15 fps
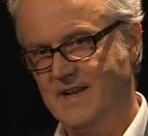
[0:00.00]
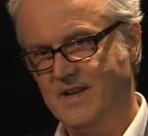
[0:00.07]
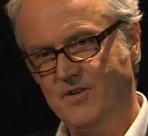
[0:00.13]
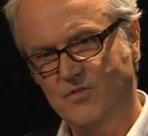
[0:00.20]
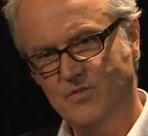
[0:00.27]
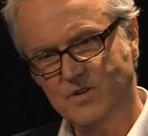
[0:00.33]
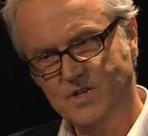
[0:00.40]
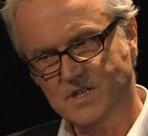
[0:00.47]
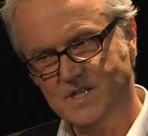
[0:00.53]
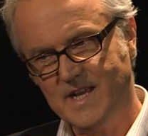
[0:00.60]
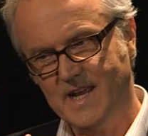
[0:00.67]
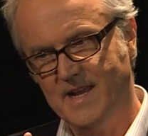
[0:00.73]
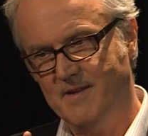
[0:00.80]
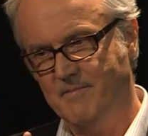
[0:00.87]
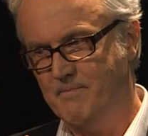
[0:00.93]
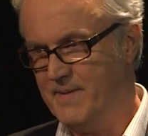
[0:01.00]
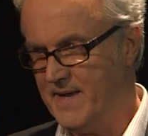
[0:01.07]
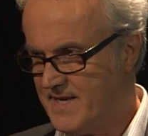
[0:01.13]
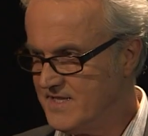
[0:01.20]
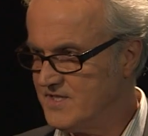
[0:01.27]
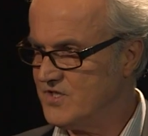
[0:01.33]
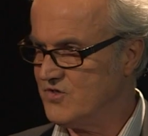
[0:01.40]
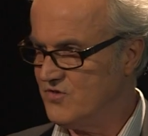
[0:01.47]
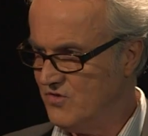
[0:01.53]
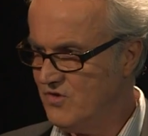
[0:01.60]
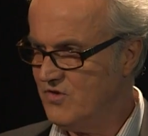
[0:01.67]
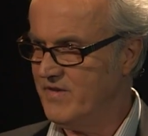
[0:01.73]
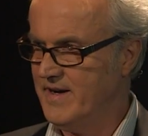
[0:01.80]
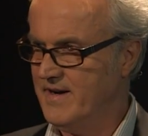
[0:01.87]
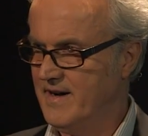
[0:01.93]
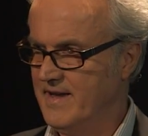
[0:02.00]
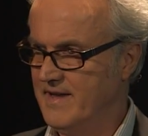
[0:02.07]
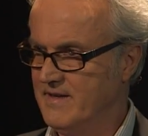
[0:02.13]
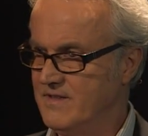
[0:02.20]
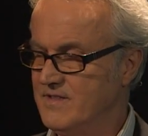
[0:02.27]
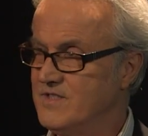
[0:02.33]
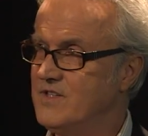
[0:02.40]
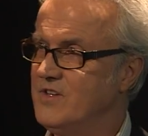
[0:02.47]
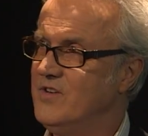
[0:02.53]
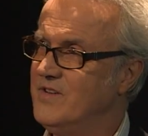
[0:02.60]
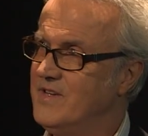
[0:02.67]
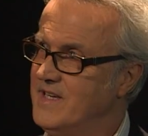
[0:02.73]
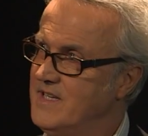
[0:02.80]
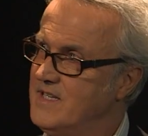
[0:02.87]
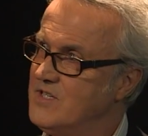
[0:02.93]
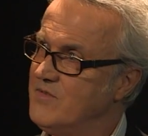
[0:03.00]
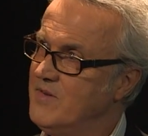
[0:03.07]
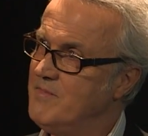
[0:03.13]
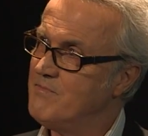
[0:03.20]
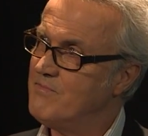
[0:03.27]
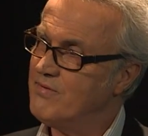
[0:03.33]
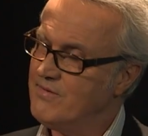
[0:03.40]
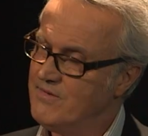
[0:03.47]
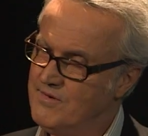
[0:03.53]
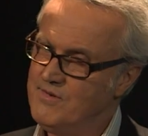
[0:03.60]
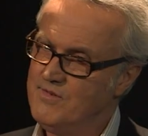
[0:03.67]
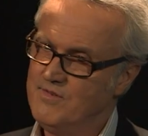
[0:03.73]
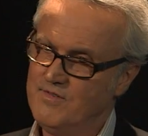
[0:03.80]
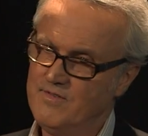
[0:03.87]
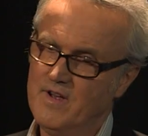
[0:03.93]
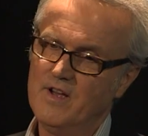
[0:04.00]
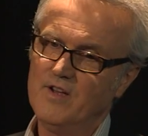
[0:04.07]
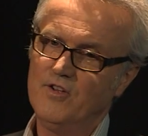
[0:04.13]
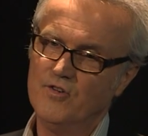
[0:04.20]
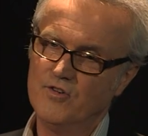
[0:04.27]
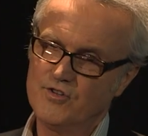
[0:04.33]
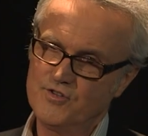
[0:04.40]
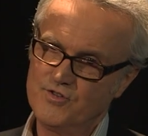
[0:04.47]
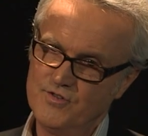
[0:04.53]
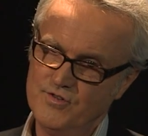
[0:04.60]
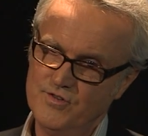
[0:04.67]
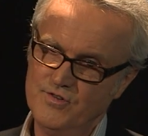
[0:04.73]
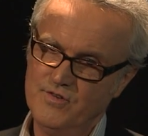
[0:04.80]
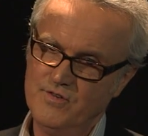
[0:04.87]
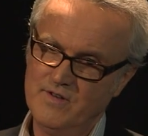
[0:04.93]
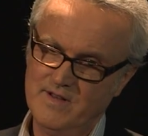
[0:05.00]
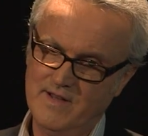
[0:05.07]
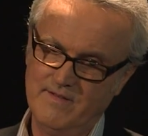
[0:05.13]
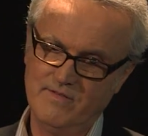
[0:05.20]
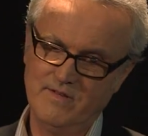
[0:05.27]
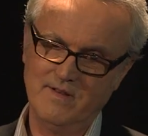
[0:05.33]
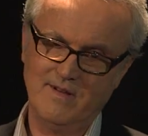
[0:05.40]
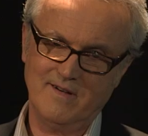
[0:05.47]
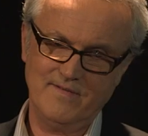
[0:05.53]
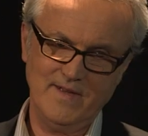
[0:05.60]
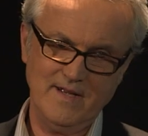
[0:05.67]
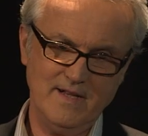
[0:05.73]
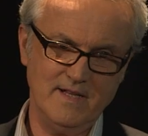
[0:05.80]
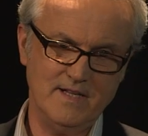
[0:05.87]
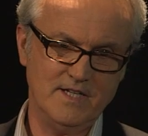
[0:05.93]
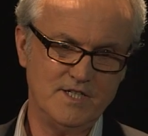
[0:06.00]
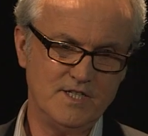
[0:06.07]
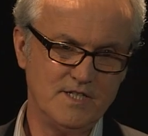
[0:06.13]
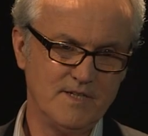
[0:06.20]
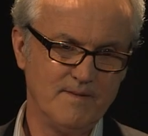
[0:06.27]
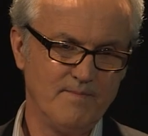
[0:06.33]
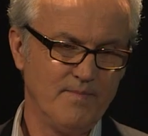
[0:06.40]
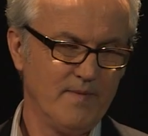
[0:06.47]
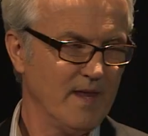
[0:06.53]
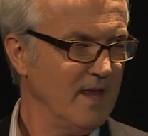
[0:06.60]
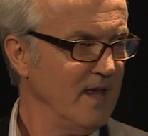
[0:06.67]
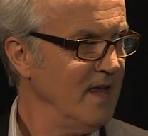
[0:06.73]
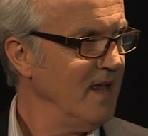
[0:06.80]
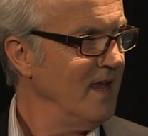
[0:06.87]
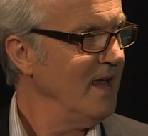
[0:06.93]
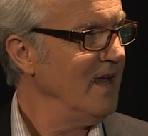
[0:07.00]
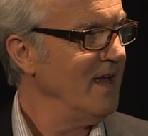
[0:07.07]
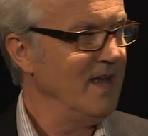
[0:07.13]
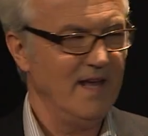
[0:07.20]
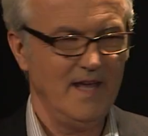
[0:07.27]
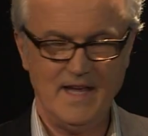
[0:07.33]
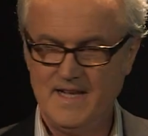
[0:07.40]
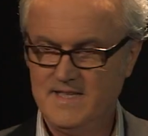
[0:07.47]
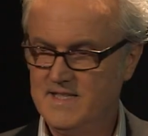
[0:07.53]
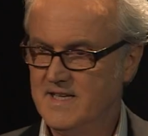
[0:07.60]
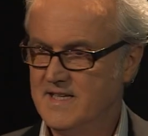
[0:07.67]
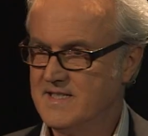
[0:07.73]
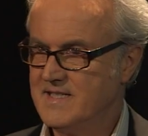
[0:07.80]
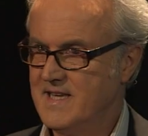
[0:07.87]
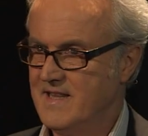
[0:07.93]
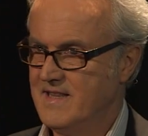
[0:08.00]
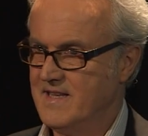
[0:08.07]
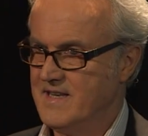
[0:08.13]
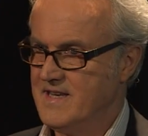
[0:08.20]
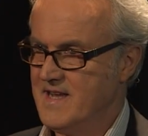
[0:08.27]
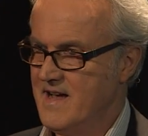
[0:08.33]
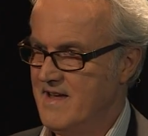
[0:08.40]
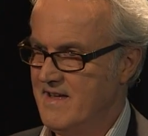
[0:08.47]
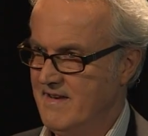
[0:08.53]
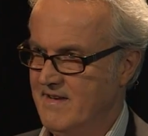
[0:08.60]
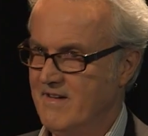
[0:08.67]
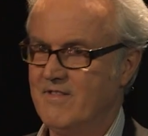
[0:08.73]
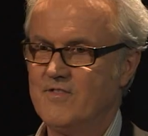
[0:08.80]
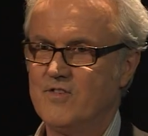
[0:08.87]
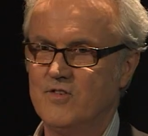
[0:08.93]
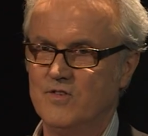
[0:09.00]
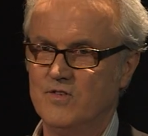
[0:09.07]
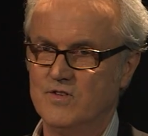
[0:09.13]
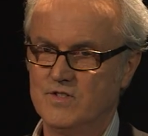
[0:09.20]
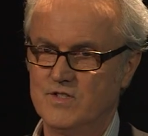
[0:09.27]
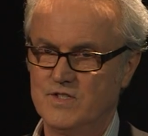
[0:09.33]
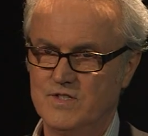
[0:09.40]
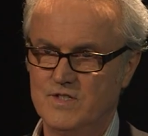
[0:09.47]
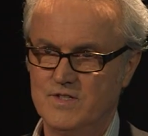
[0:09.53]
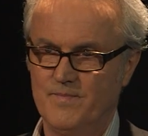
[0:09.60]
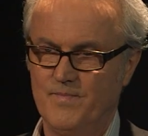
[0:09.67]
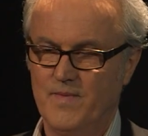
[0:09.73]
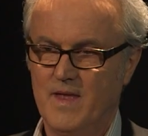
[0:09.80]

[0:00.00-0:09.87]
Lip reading: And in order to get a better score in IELTS, you need to improve your true level of English. easier said than done, of course.